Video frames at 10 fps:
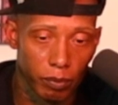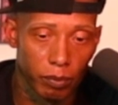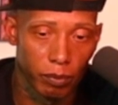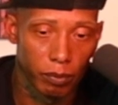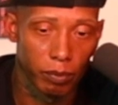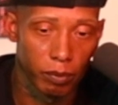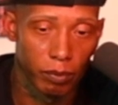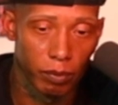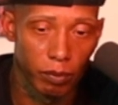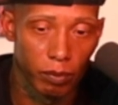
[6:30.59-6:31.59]

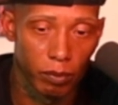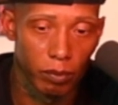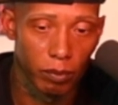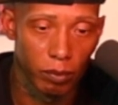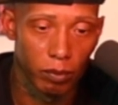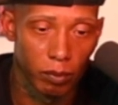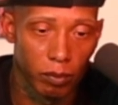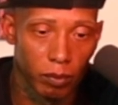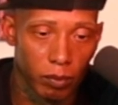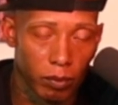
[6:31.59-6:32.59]

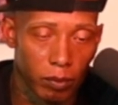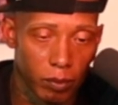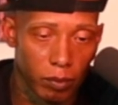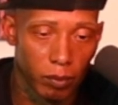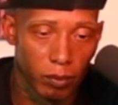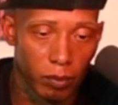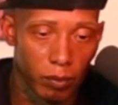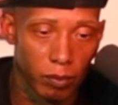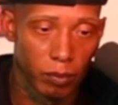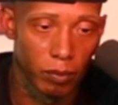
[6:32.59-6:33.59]

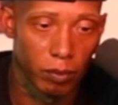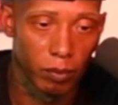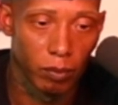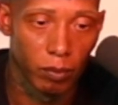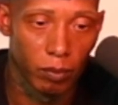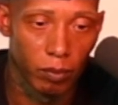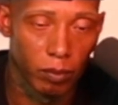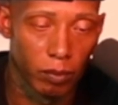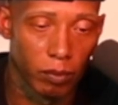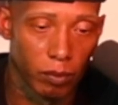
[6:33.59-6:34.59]

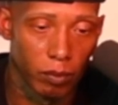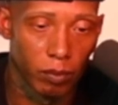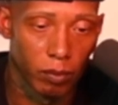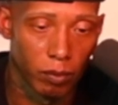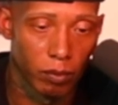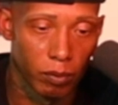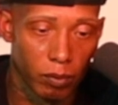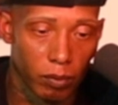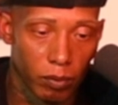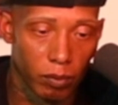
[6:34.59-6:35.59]

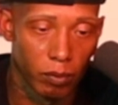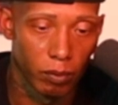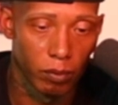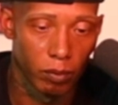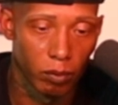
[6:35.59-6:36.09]
No words are spoken by the person on screen.